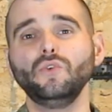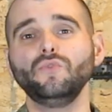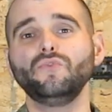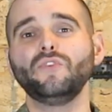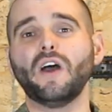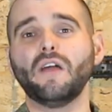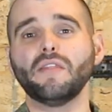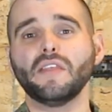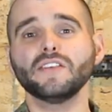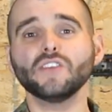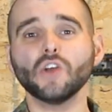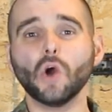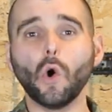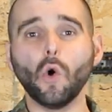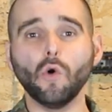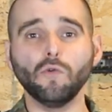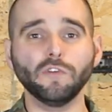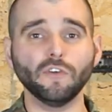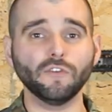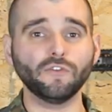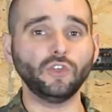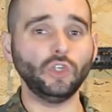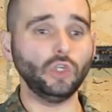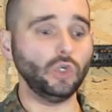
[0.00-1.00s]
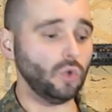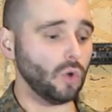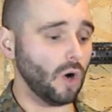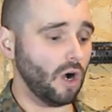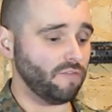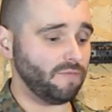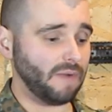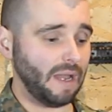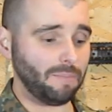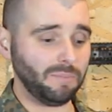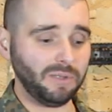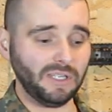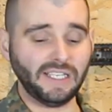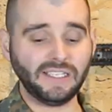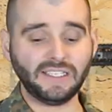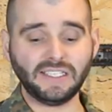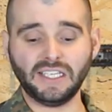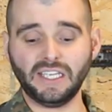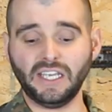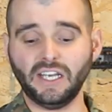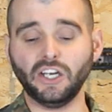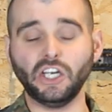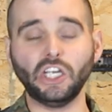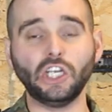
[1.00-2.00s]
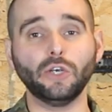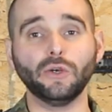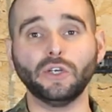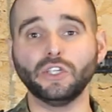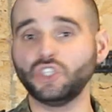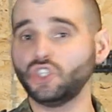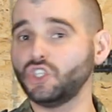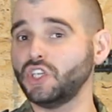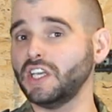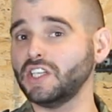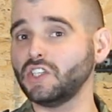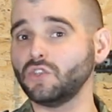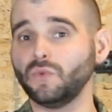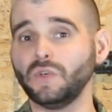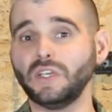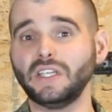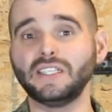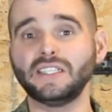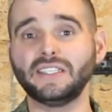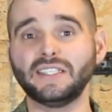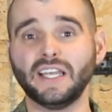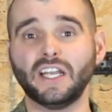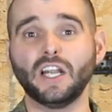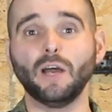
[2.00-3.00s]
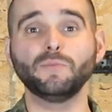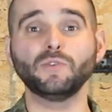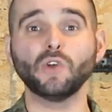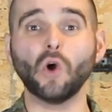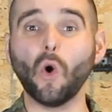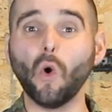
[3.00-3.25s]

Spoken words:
found this overview of my plate carrier and chest rig setups